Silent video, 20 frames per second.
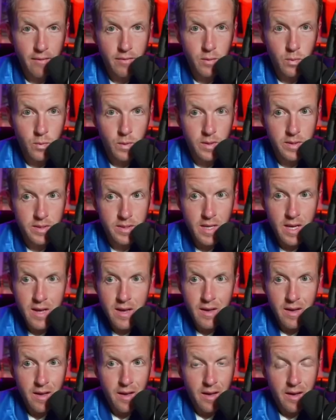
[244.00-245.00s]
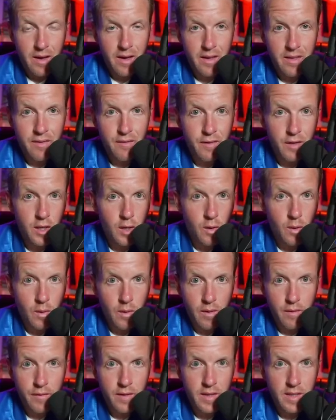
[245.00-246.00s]
was the video
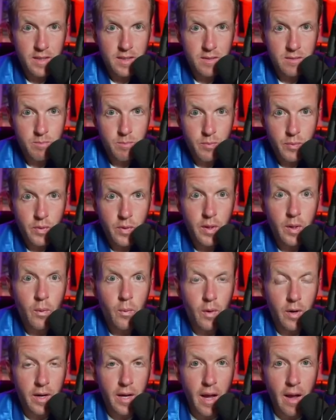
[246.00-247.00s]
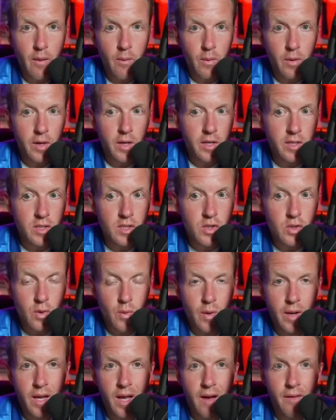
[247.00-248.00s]
of his pre-workout where he's
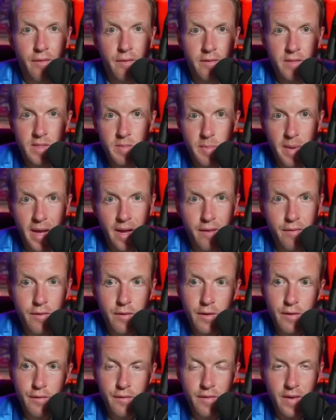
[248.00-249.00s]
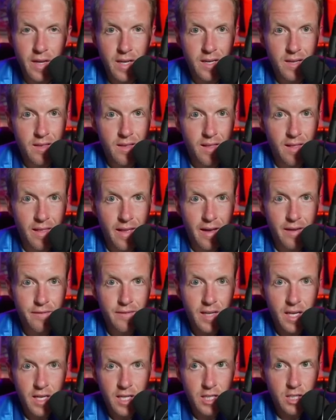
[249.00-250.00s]
throwing off of his back foot, fading to the
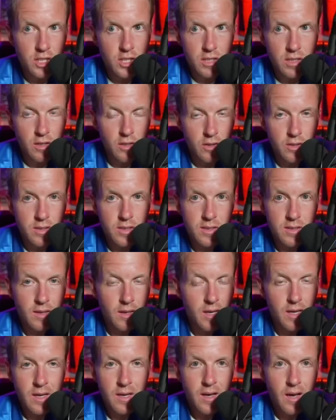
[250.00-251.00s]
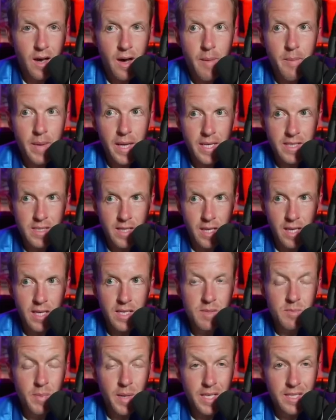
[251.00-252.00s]
left, and it just looks amazing.
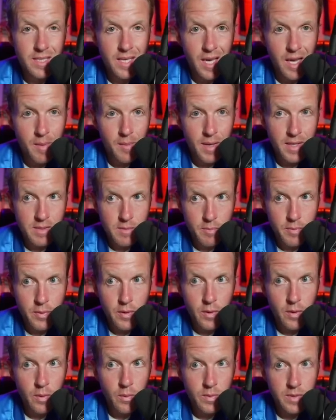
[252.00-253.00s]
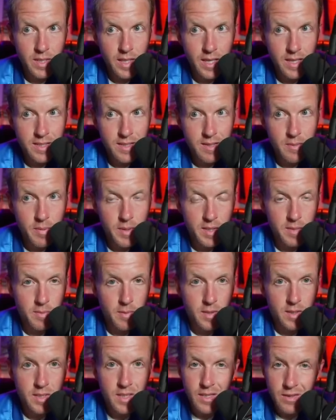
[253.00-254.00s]
His best game as a pro was against the
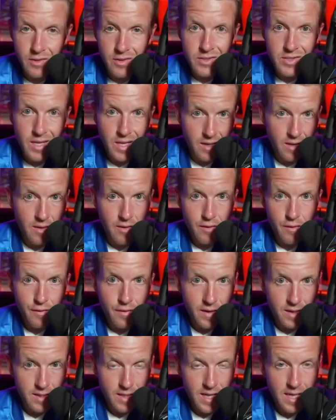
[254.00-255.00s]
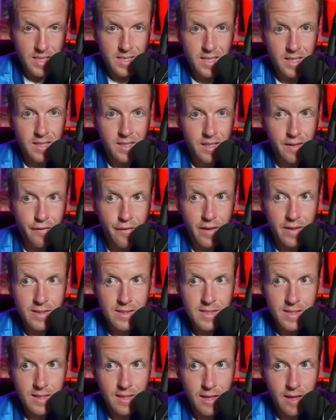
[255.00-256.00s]
Pittsburgh Steelers, another fantastic
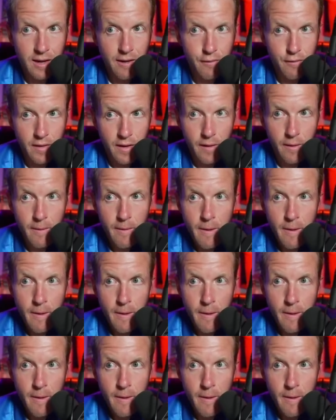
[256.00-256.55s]
defense in the NFL.